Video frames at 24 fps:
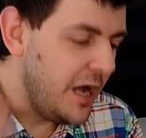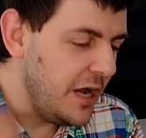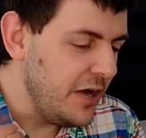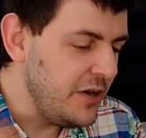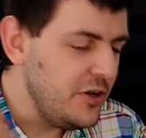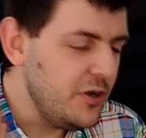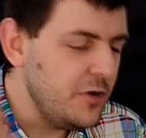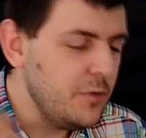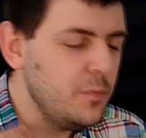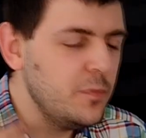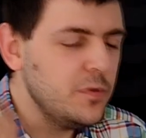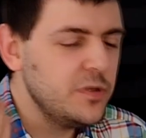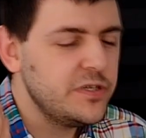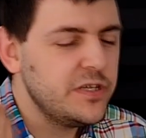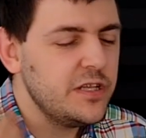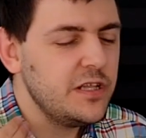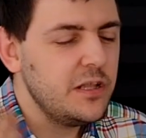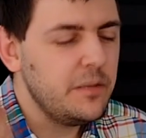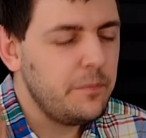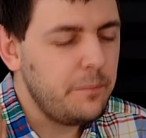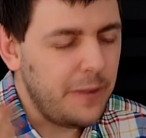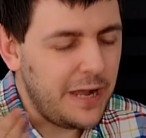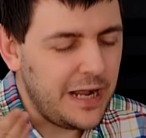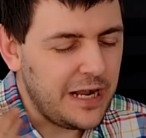onion was
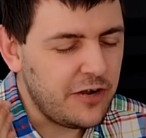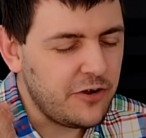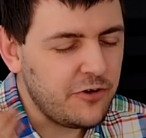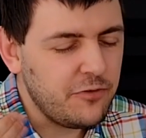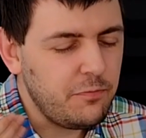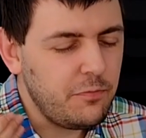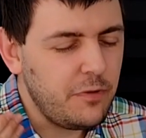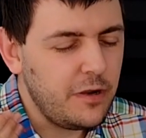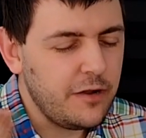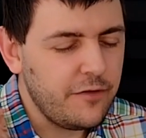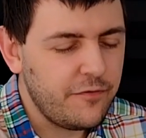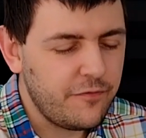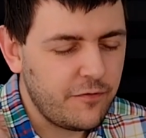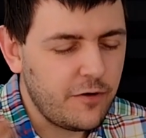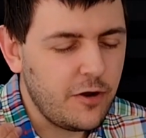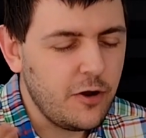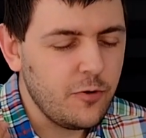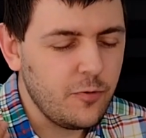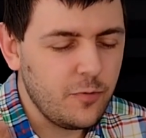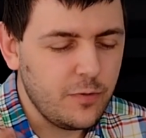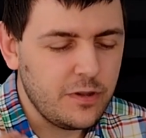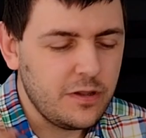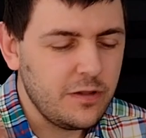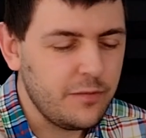at the back of my
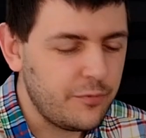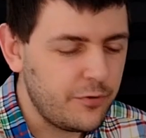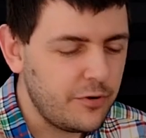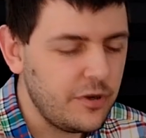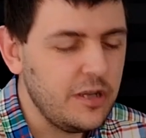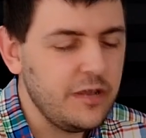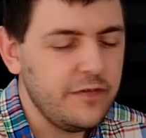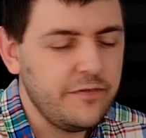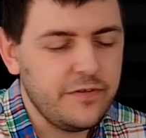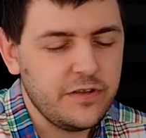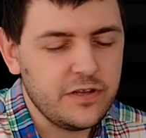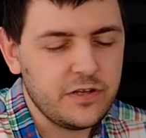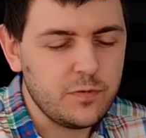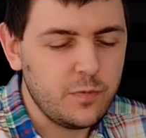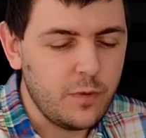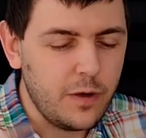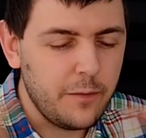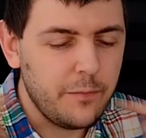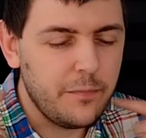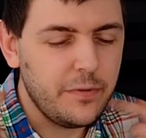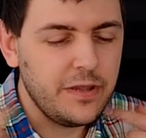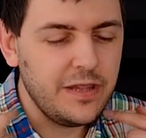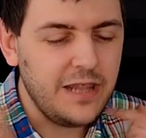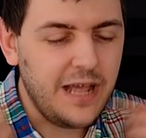throat with the previous
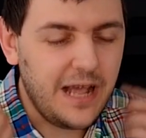one,